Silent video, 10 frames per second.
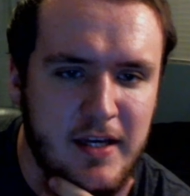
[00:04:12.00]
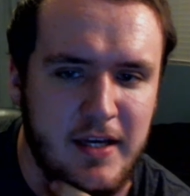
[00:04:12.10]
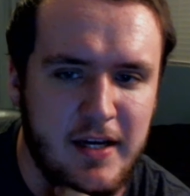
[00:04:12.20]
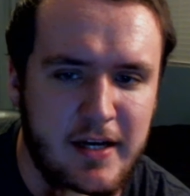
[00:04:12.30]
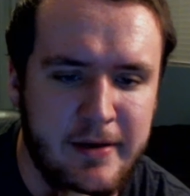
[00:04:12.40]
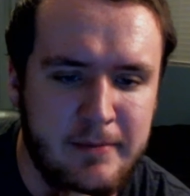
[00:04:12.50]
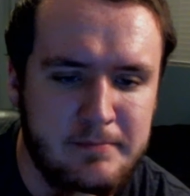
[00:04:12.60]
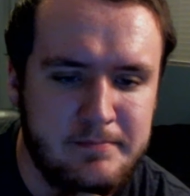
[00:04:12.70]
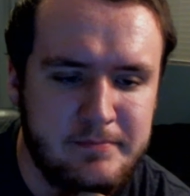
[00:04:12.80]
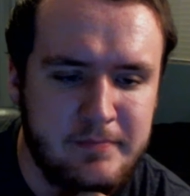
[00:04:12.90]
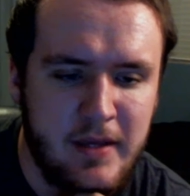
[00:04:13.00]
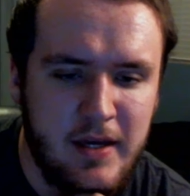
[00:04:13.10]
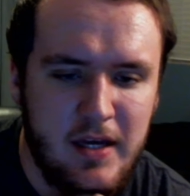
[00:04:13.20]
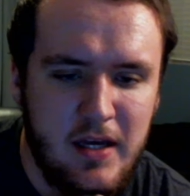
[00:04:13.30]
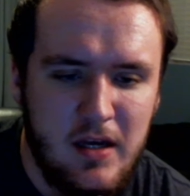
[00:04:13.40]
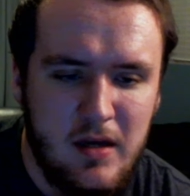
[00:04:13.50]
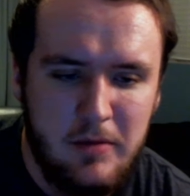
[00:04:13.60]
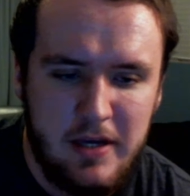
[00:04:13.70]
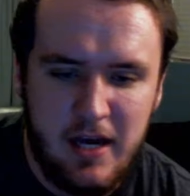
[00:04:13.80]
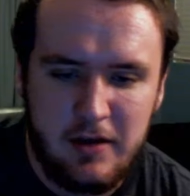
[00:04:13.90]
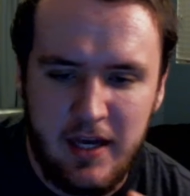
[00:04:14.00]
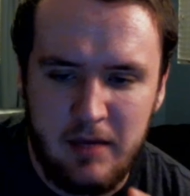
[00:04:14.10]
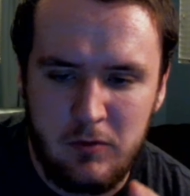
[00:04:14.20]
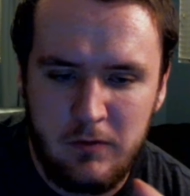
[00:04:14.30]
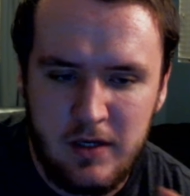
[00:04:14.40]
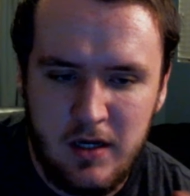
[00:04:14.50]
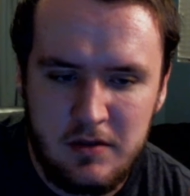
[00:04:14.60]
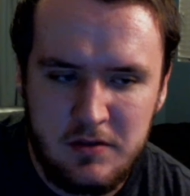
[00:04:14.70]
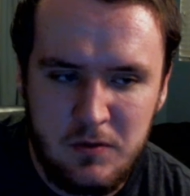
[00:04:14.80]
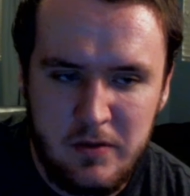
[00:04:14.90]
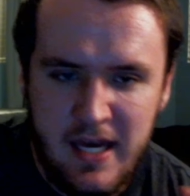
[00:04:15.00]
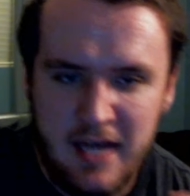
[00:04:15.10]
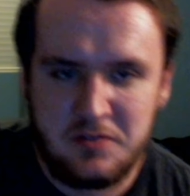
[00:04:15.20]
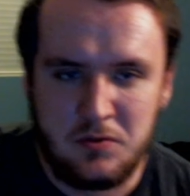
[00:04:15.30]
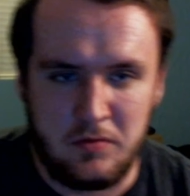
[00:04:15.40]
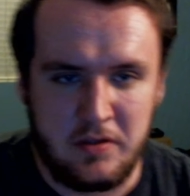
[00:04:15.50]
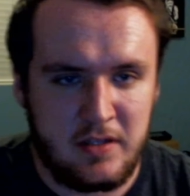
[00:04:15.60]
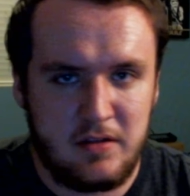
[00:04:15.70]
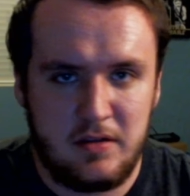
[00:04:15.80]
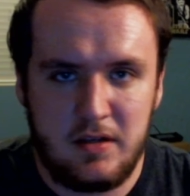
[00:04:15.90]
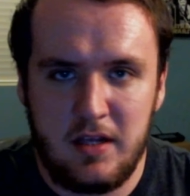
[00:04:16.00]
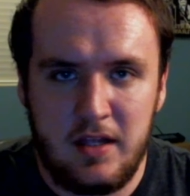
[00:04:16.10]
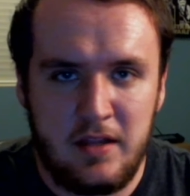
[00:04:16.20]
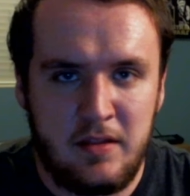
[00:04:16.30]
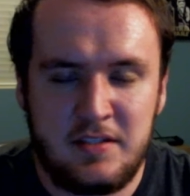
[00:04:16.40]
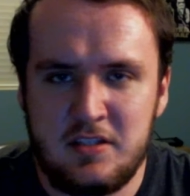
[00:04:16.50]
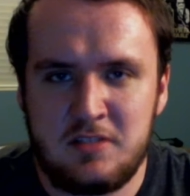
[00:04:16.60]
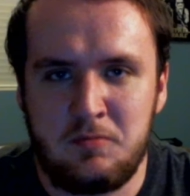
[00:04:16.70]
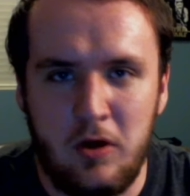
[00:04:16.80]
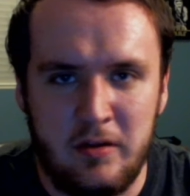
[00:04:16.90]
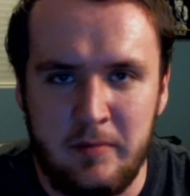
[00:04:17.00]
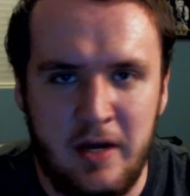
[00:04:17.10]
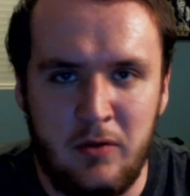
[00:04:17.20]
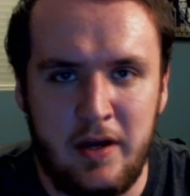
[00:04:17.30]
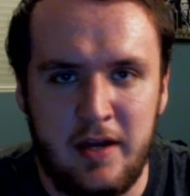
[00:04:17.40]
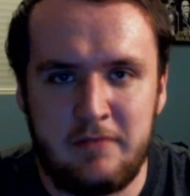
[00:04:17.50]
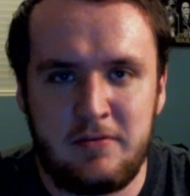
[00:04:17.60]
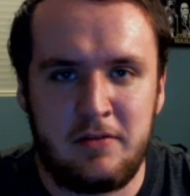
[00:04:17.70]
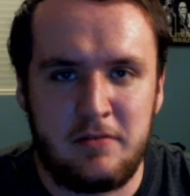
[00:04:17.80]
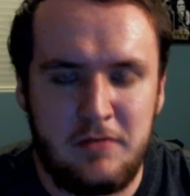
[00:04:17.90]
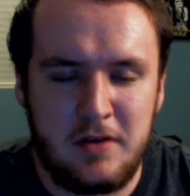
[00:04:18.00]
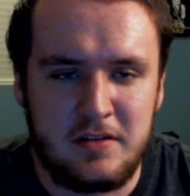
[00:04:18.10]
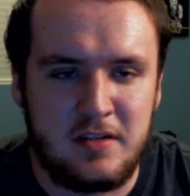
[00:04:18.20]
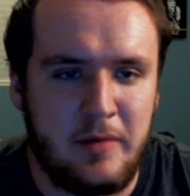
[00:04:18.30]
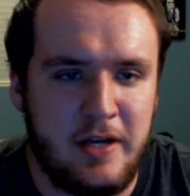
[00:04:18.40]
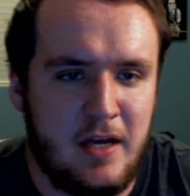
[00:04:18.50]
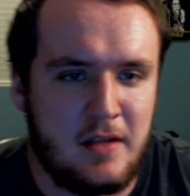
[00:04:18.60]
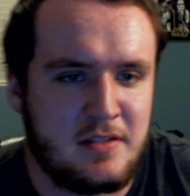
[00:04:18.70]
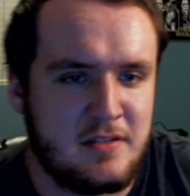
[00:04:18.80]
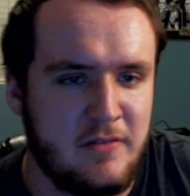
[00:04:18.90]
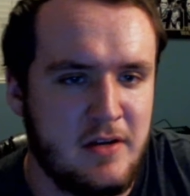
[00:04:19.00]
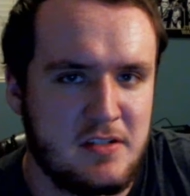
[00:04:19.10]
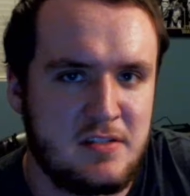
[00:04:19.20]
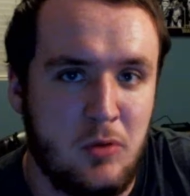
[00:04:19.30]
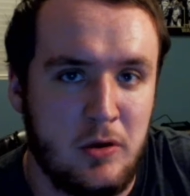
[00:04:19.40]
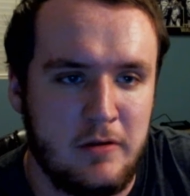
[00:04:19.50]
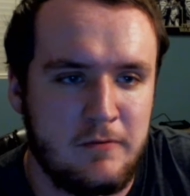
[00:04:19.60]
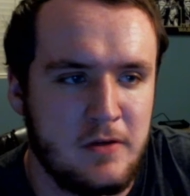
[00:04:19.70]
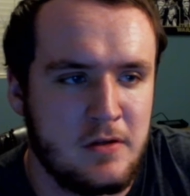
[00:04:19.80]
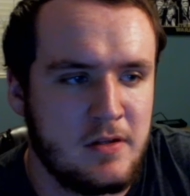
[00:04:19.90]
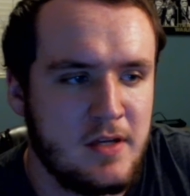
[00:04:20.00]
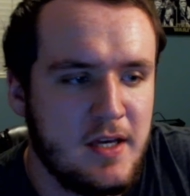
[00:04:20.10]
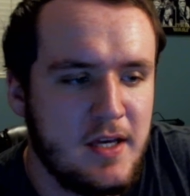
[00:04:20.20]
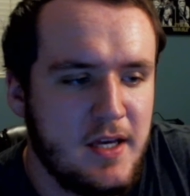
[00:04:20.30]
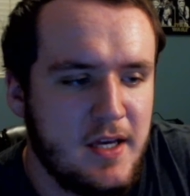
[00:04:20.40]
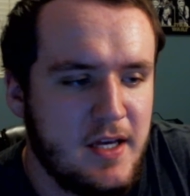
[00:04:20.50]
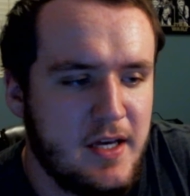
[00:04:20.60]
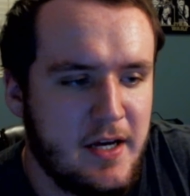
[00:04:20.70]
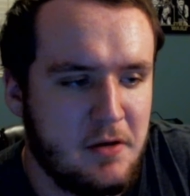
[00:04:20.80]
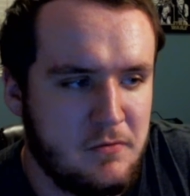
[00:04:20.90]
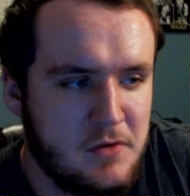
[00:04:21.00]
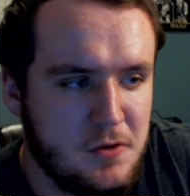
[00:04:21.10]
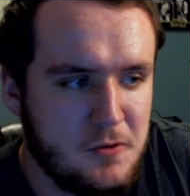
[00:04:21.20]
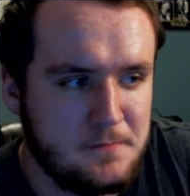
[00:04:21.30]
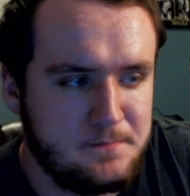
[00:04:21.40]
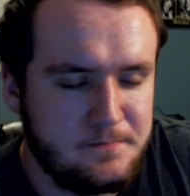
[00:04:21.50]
But yeah, okay, moving on to the actual... This is a spoiler, by the way. If you couldn't tell by now, this is a very spoiler-filled review.